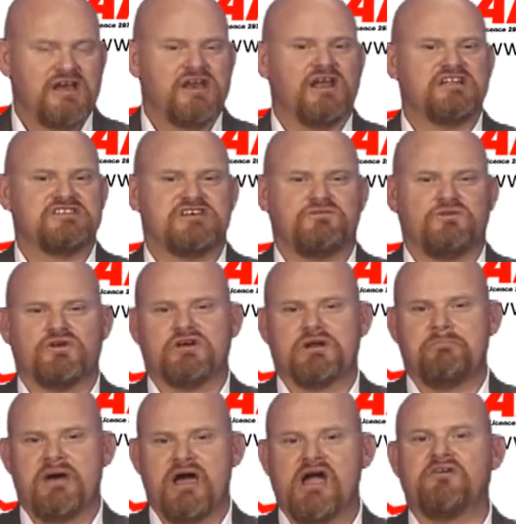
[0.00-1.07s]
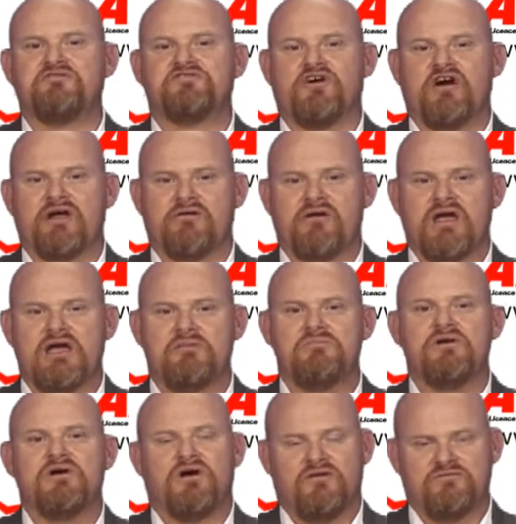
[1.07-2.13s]
Now let's have a look at a payoff
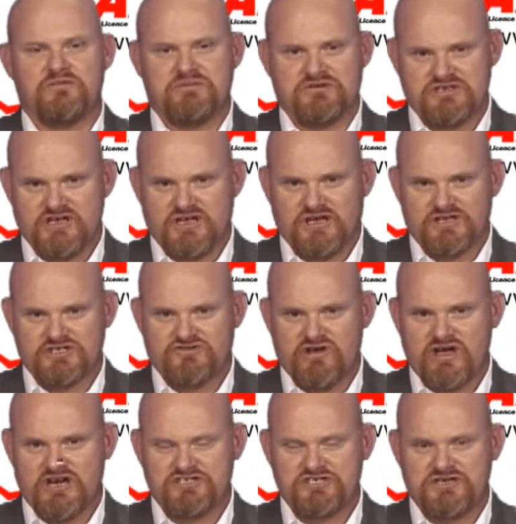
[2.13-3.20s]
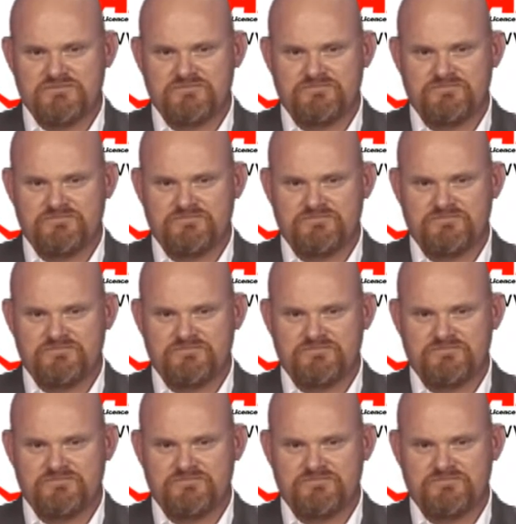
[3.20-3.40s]
diagram of the particular strategy.